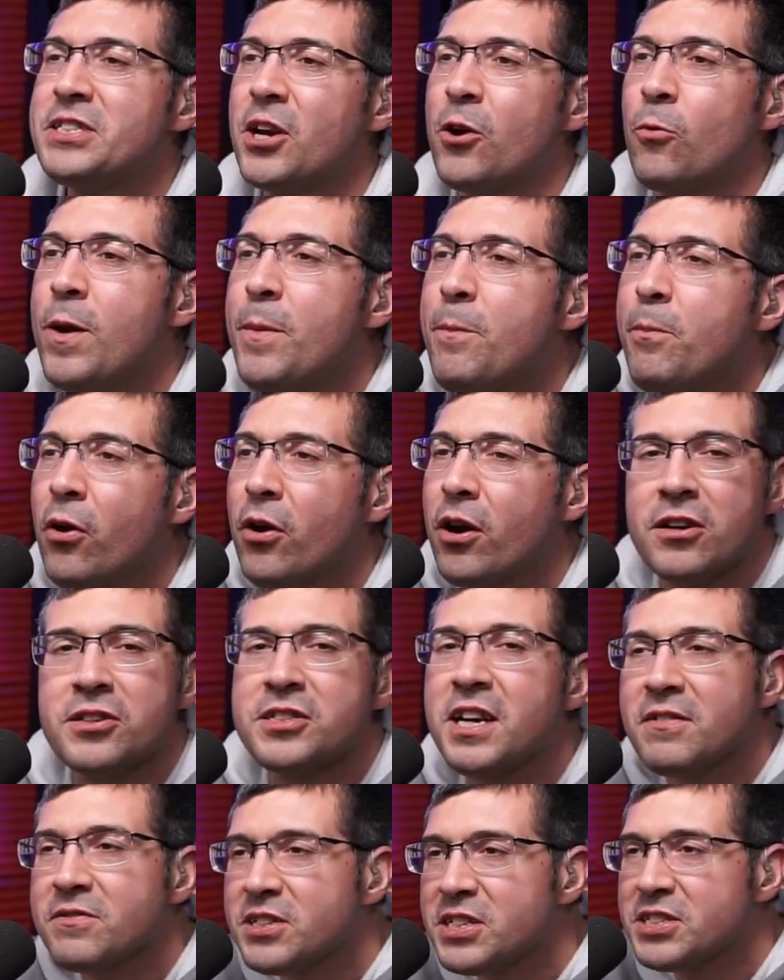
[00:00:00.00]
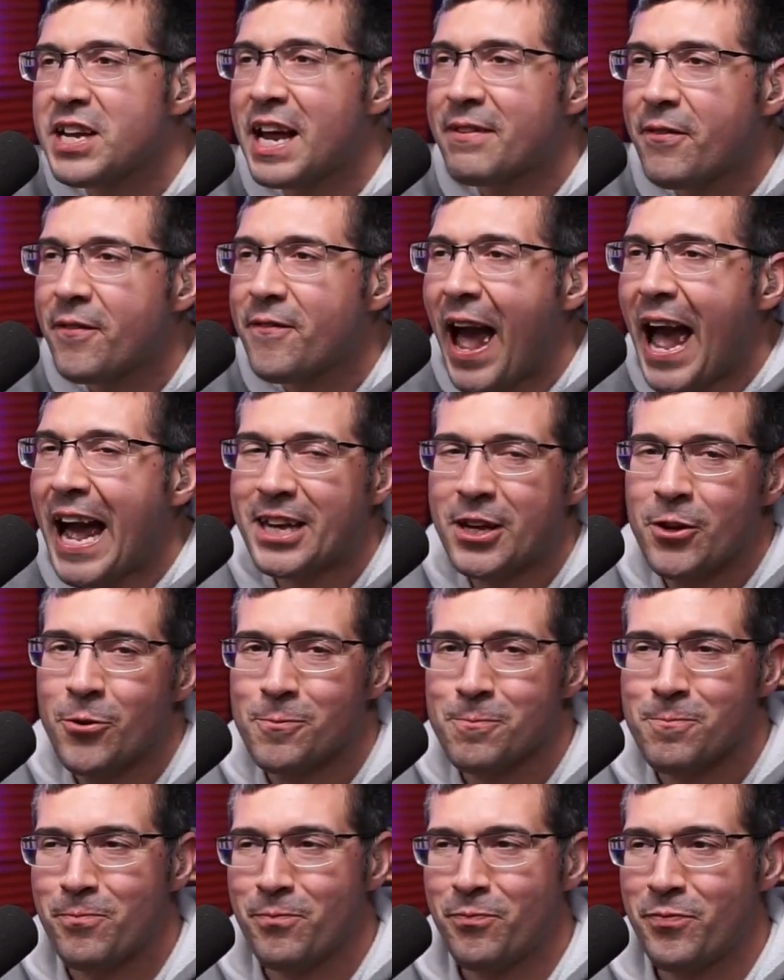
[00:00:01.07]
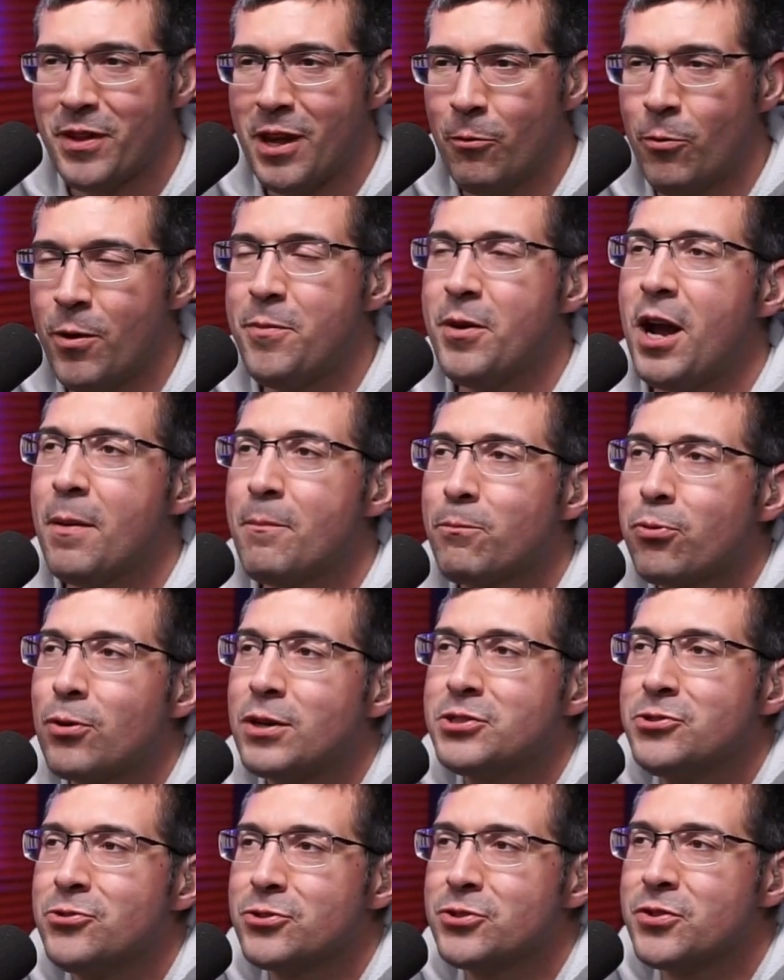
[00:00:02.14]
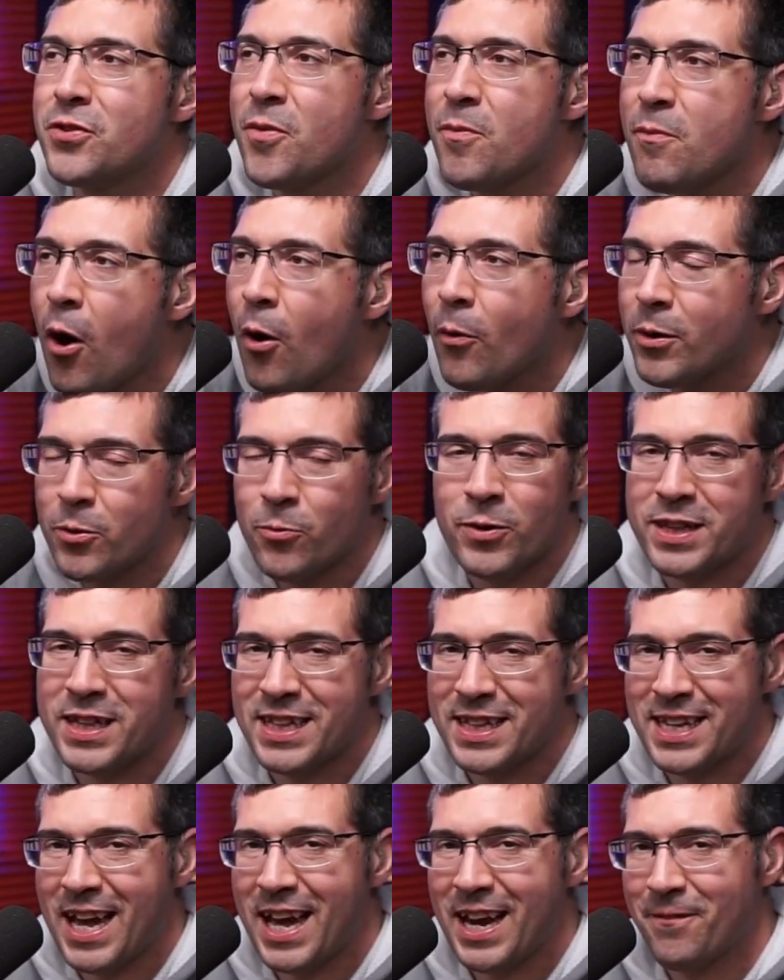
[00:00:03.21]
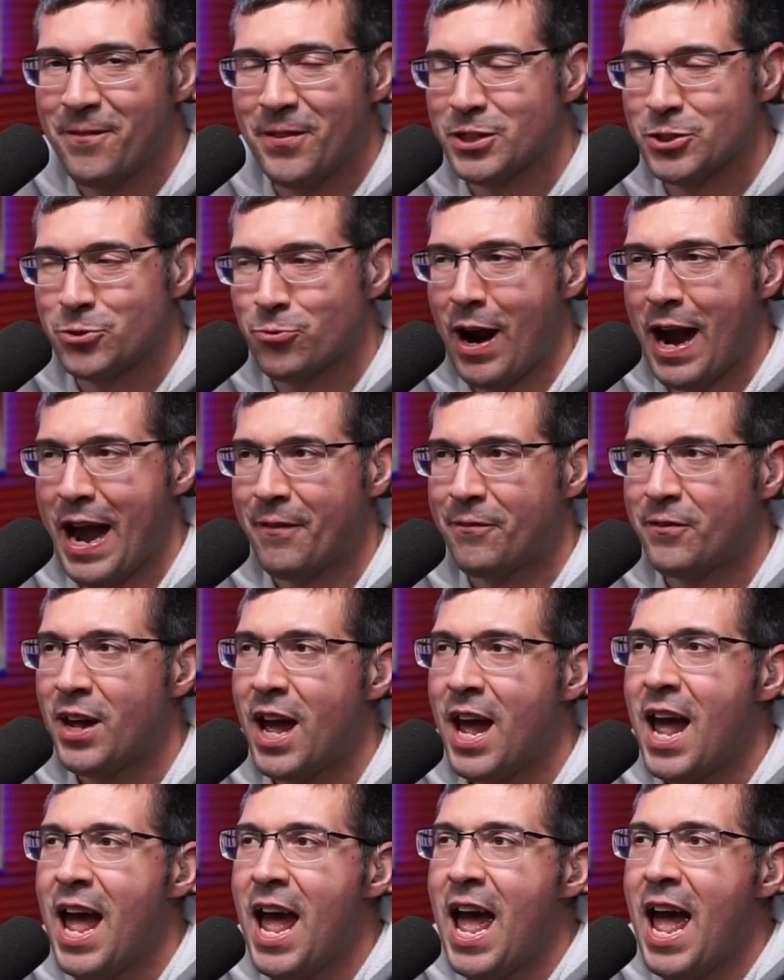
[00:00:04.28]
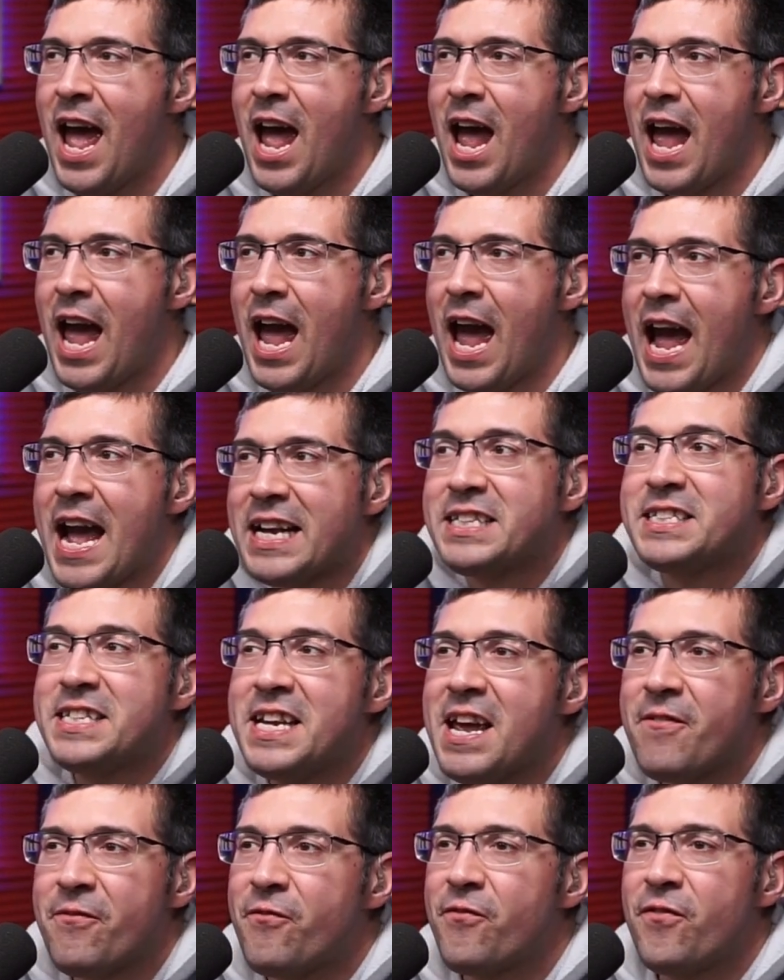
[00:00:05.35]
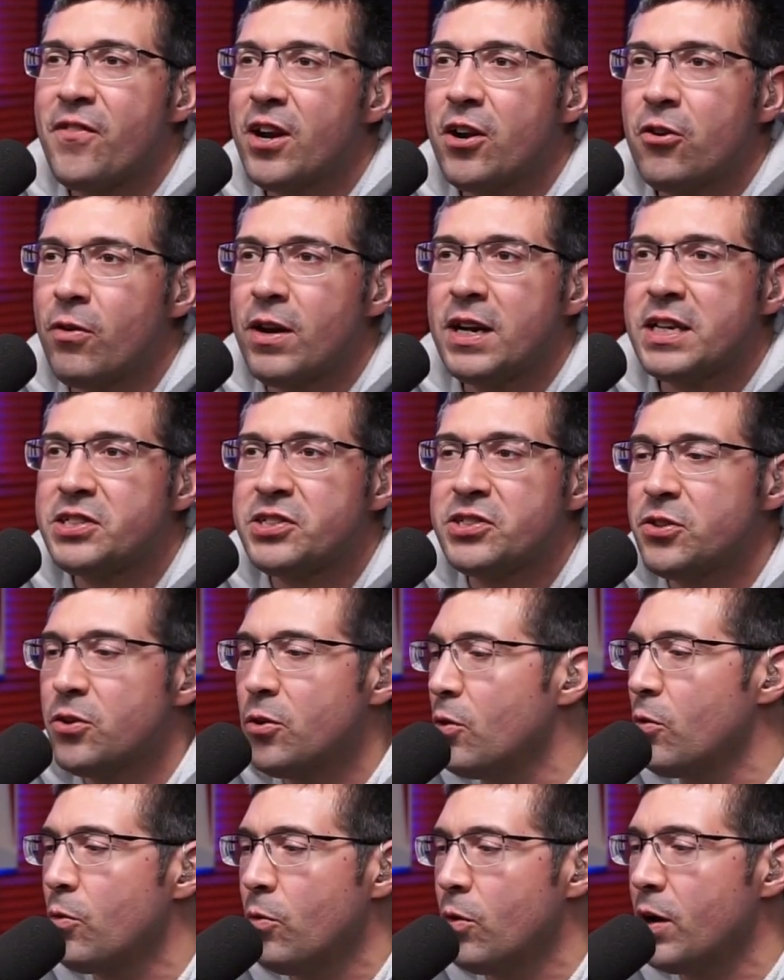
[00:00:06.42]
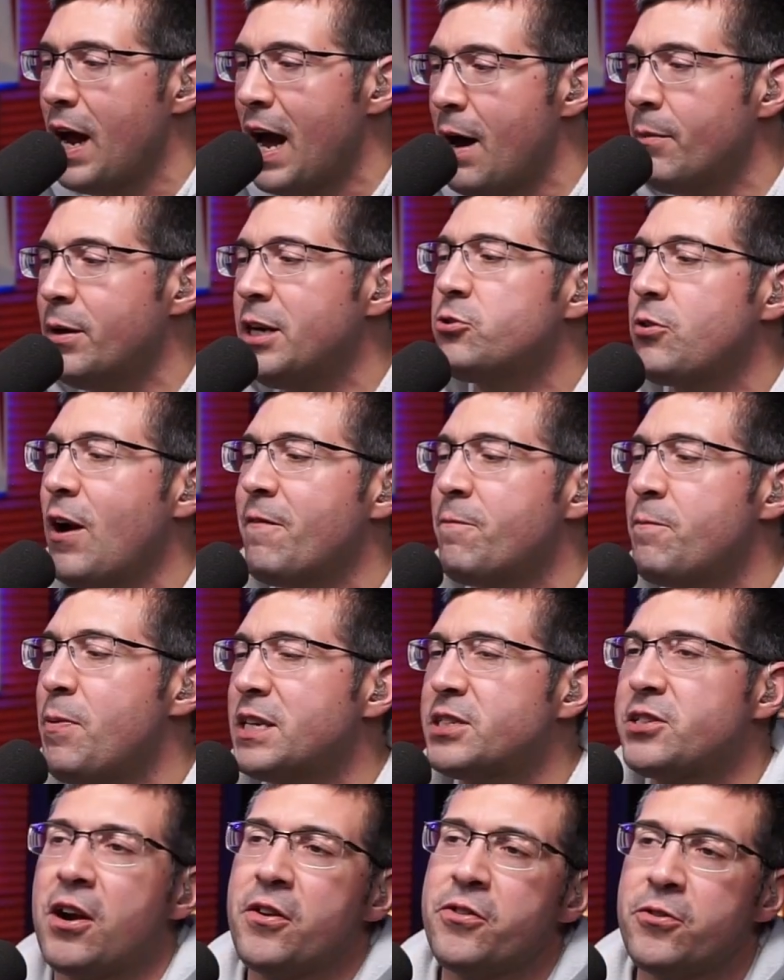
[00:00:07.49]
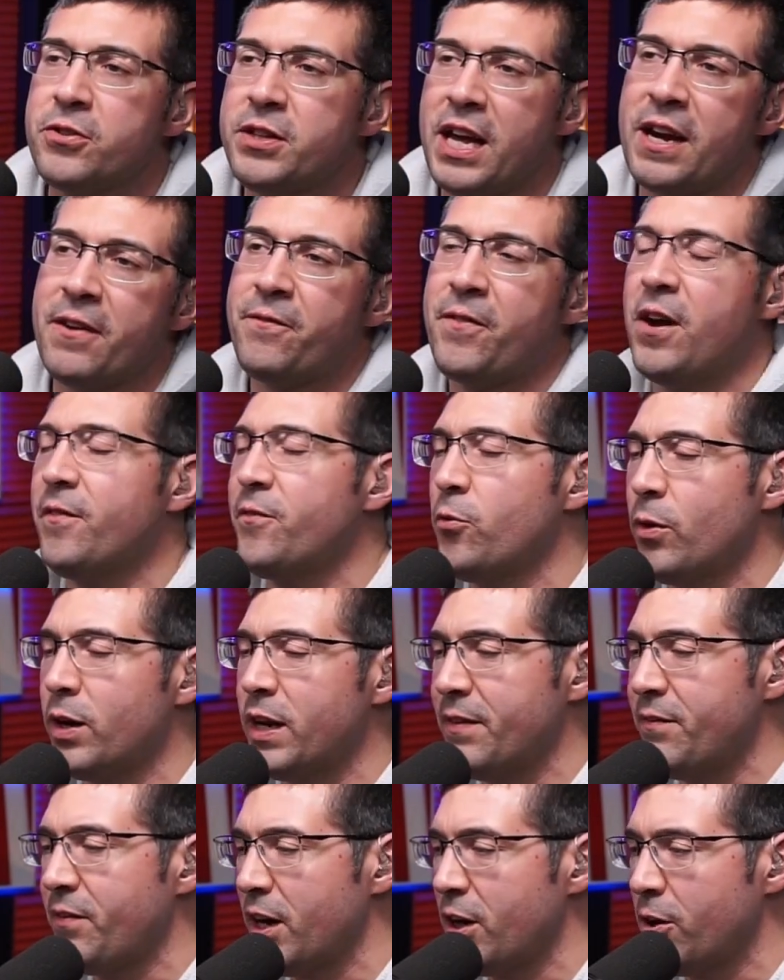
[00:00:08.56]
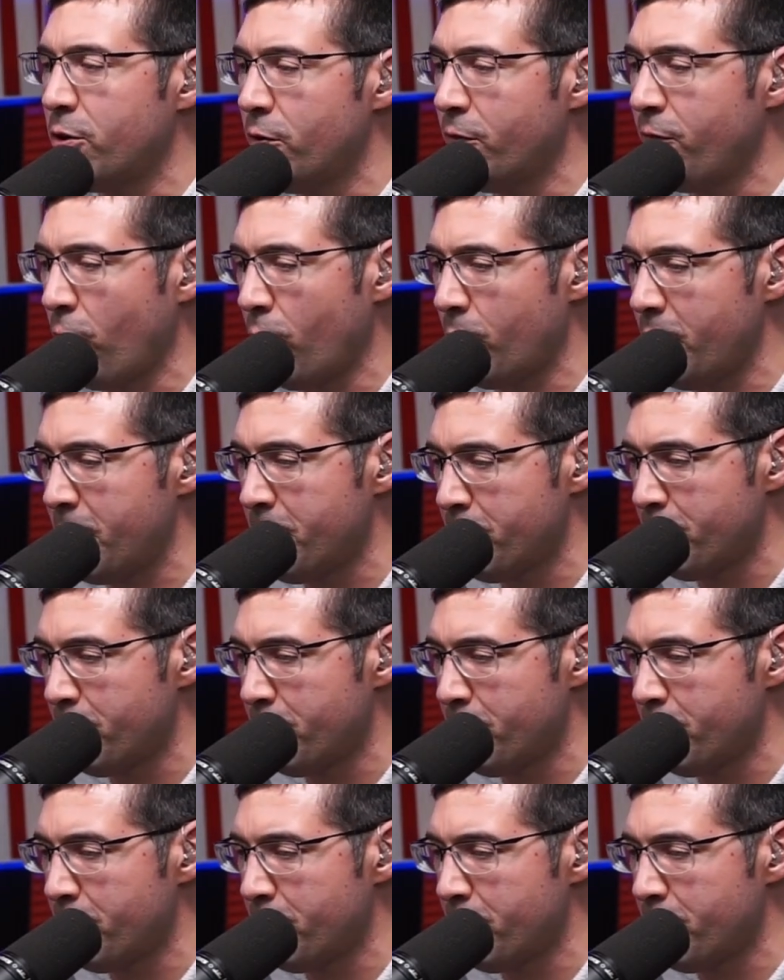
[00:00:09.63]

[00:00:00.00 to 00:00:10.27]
like we put ourselves inside of a vacuum and we become prisoners of the moment within the NFL draft. As if, Chris, how many draft picks are there in the NFL if you want to give that a Goog for me?